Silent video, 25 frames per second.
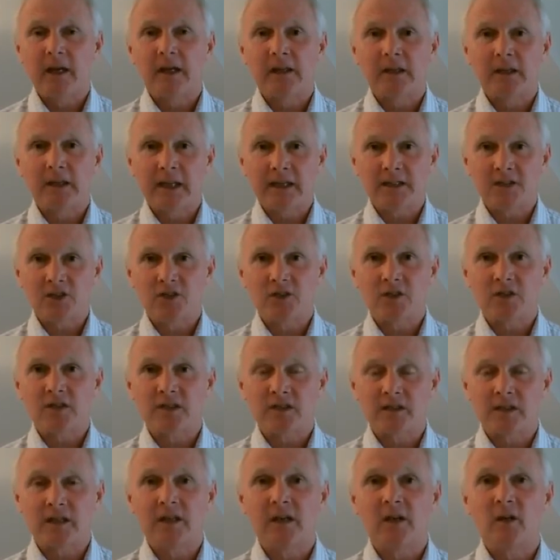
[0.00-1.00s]
And let's
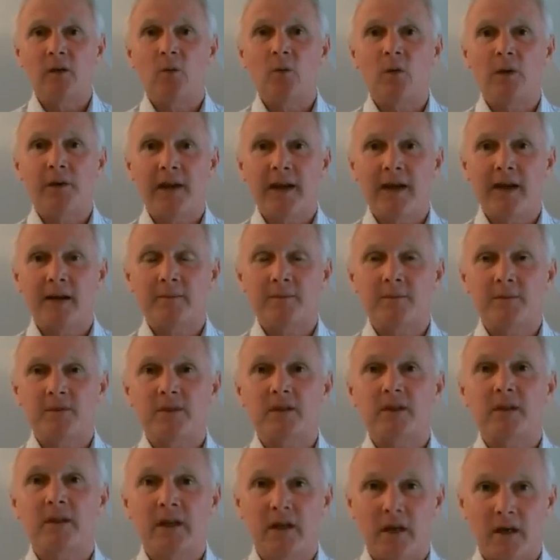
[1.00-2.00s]
just see what
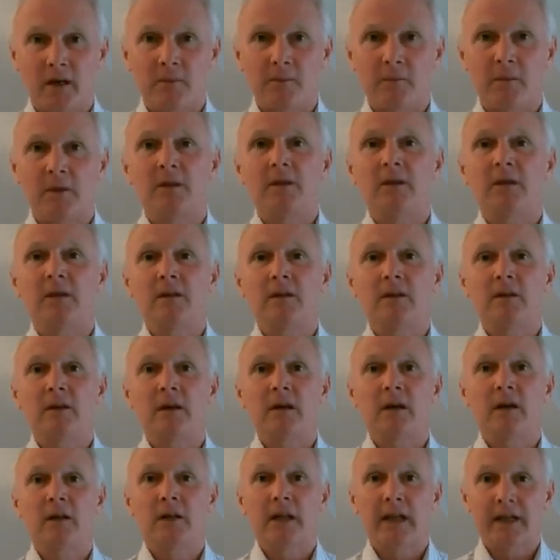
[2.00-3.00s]
happens come
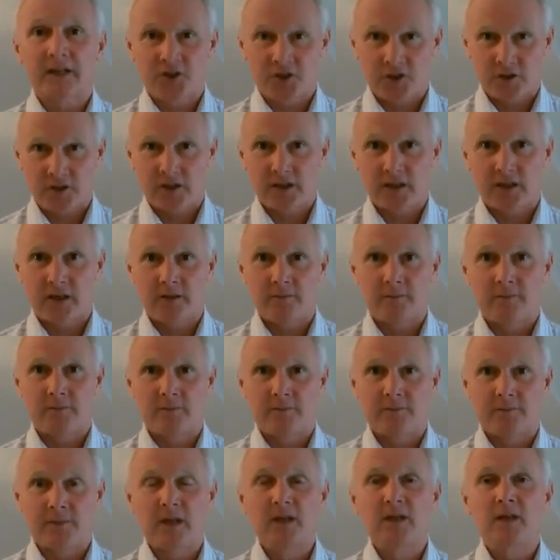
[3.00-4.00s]
election time.
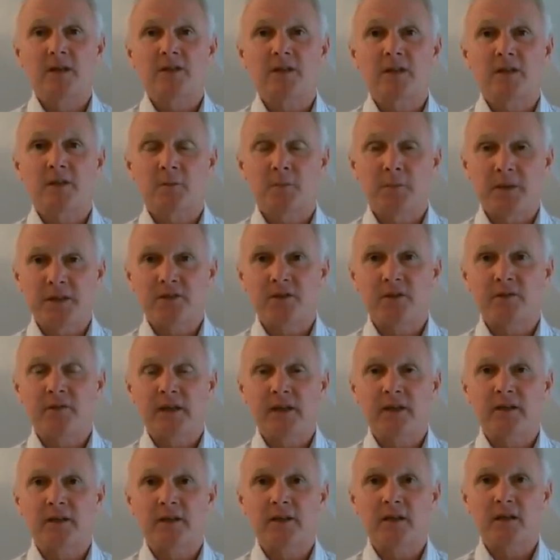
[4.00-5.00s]
So it's Peter of
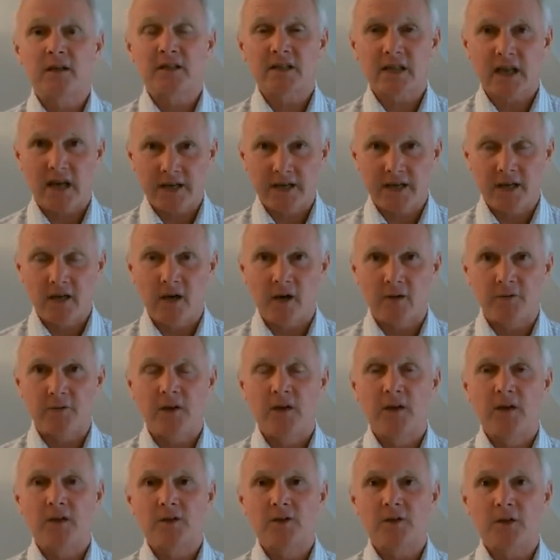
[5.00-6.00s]
England signing
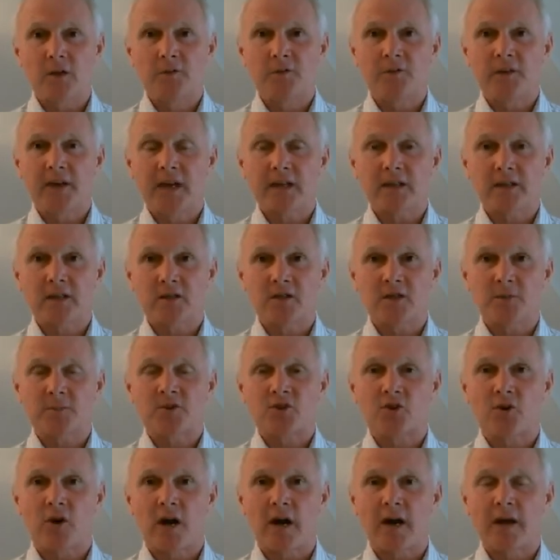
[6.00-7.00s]
off. Don't forget to
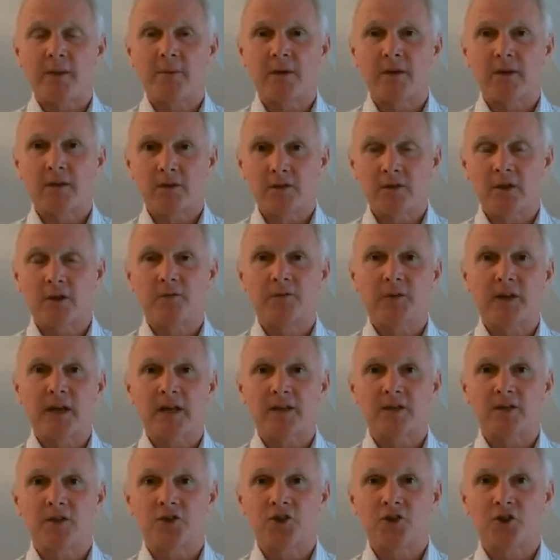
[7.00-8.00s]
subscribe. Don't
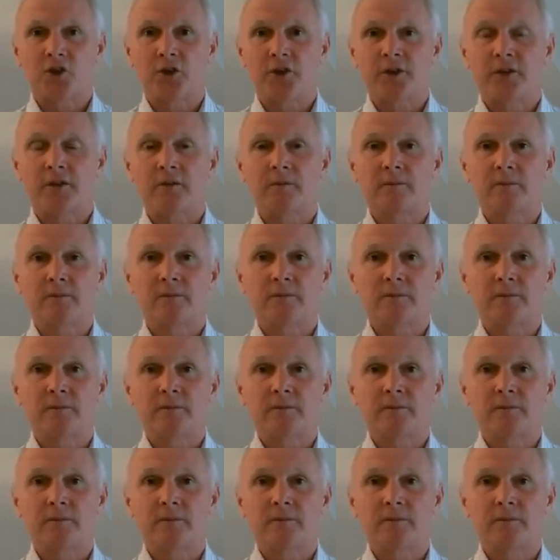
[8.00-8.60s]
forget to join.